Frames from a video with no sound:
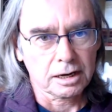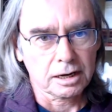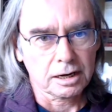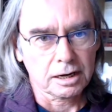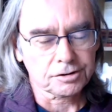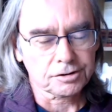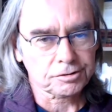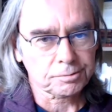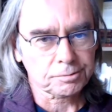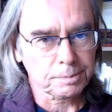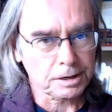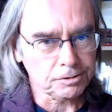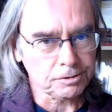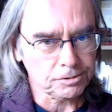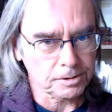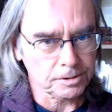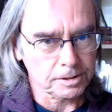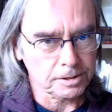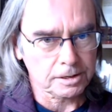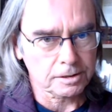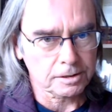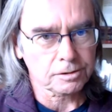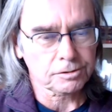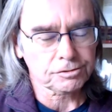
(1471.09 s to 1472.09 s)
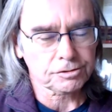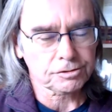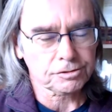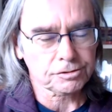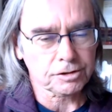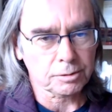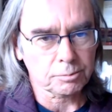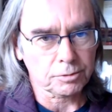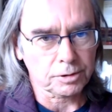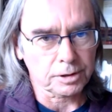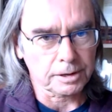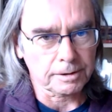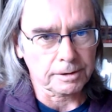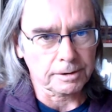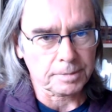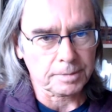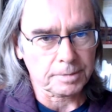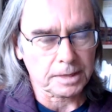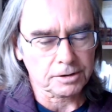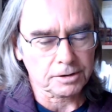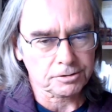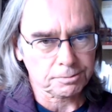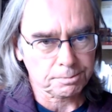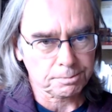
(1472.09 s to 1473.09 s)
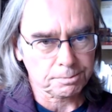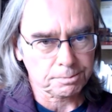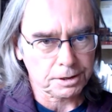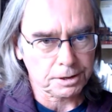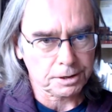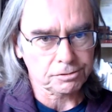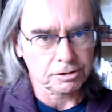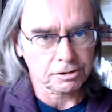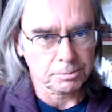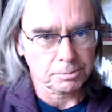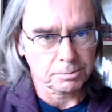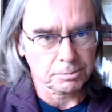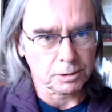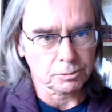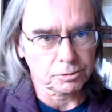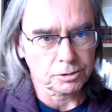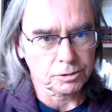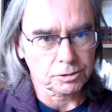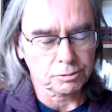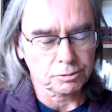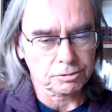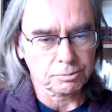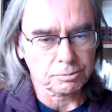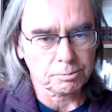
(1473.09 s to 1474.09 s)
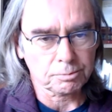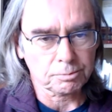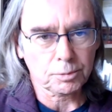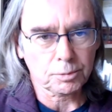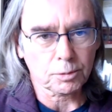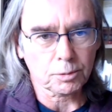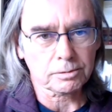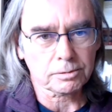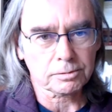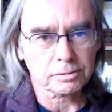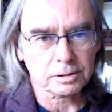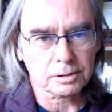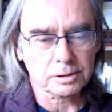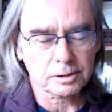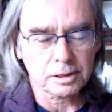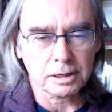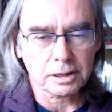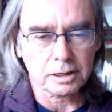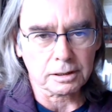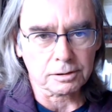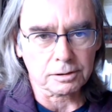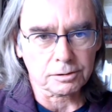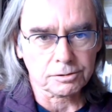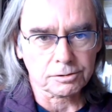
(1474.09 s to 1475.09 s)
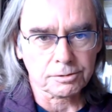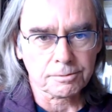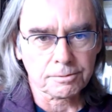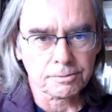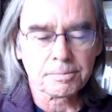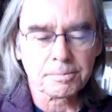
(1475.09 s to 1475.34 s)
especially in the summary, especially about those important things.